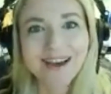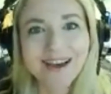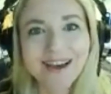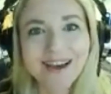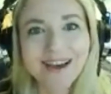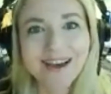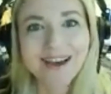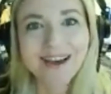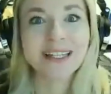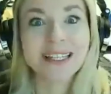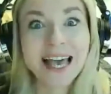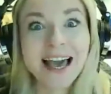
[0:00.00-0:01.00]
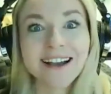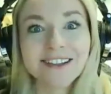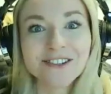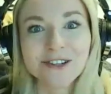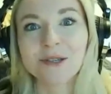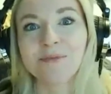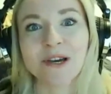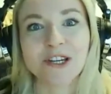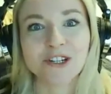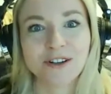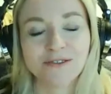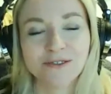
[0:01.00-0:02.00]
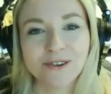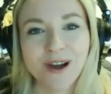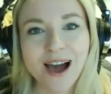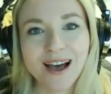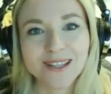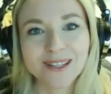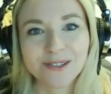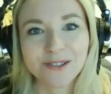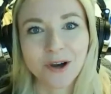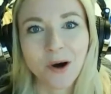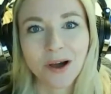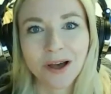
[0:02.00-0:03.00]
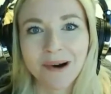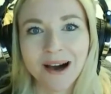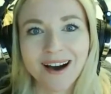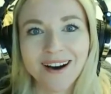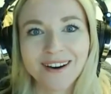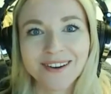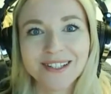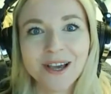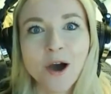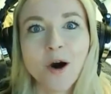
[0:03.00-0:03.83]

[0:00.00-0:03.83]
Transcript: so it's extra special for us to talk about